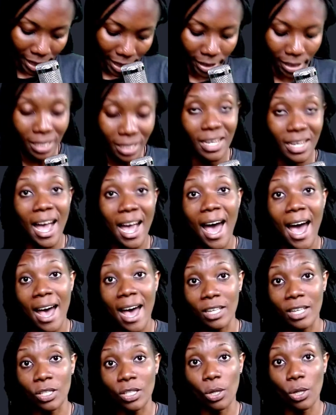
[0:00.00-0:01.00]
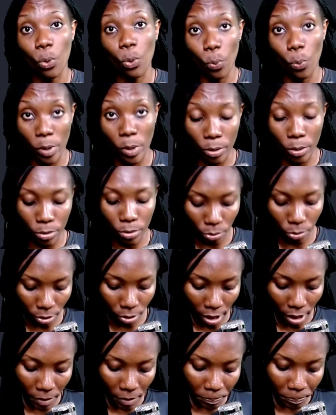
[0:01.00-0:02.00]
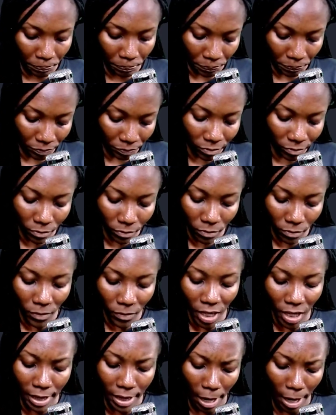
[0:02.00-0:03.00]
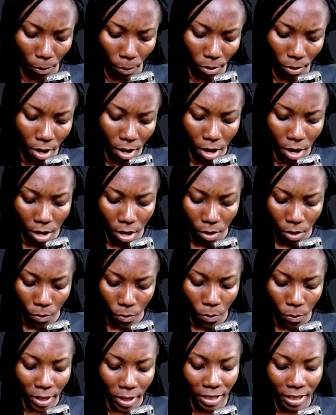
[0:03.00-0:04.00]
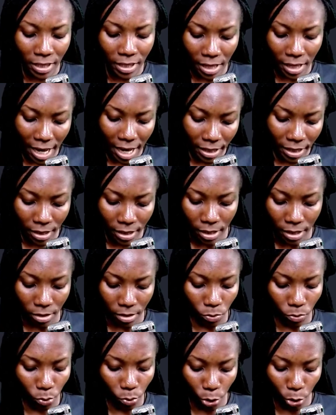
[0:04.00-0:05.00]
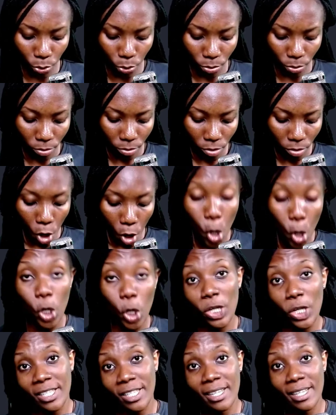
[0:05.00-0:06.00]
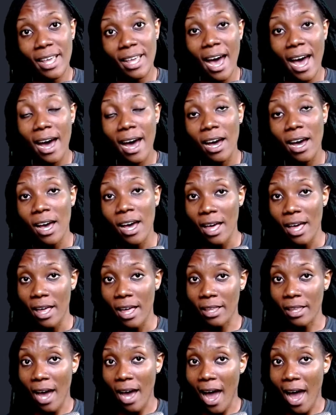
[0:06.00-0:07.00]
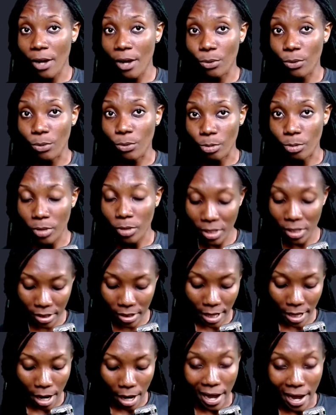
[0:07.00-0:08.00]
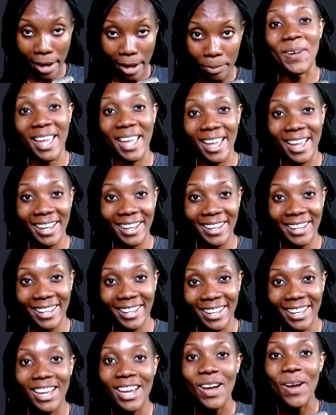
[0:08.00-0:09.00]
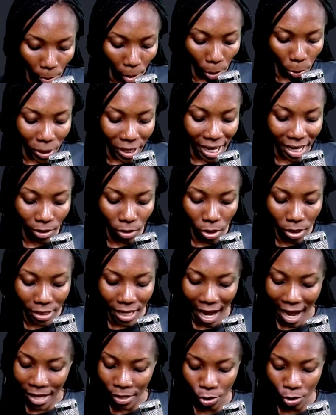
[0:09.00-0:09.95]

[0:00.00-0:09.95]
90 as well. Okay, now what is the next thing we do? Consider the angle theta. Okay, but we cannot